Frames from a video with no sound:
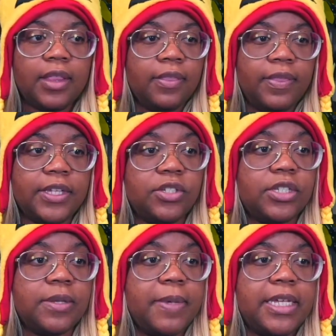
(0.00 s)
This
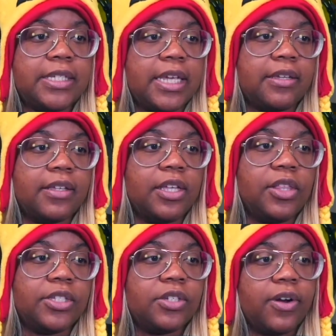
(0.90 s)
looks amazing. It
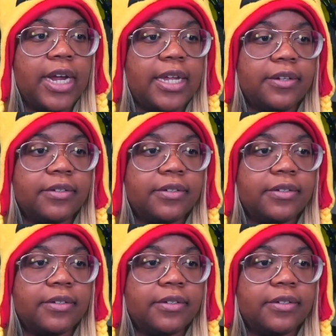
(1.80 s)
looks great.